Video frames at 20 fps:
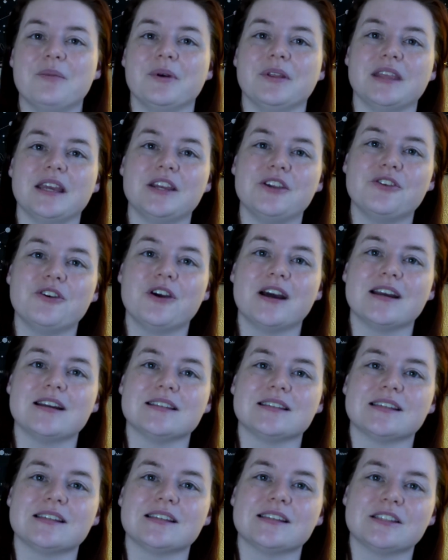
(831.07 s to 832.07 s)
So thank you
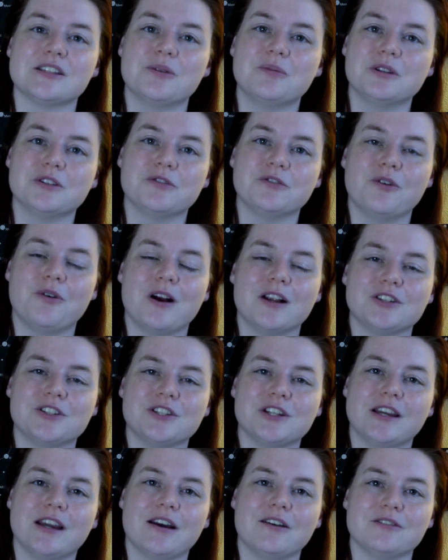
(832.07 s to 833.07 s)
guys so much for
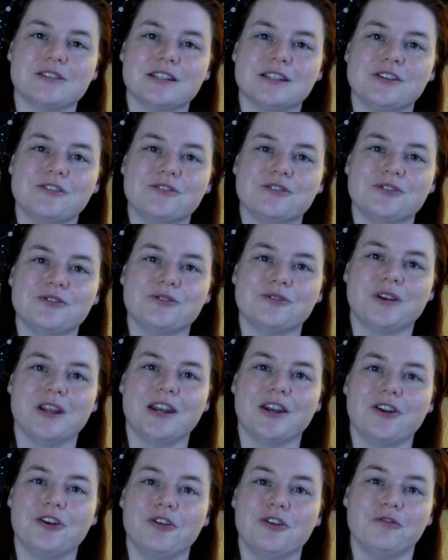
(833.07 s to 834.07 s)
watching. I will see you soon
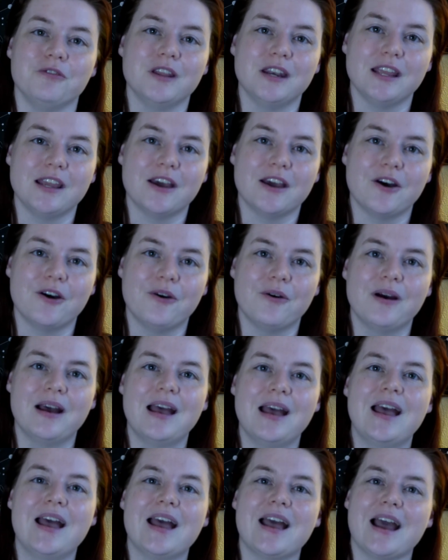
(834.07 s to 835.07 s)
in a new
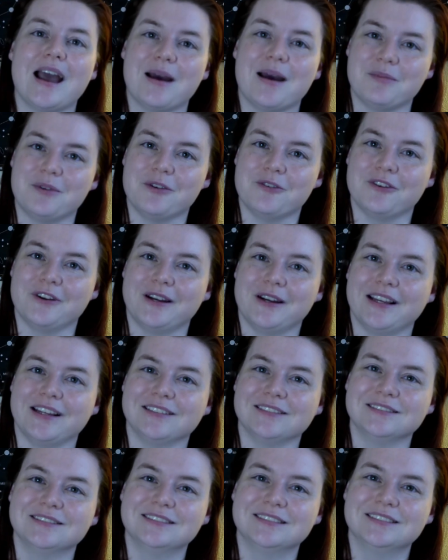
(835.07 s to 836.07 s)
video. Happy
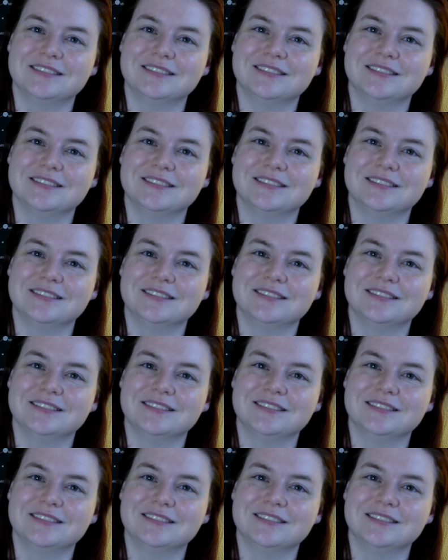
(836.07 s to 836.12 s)
reading.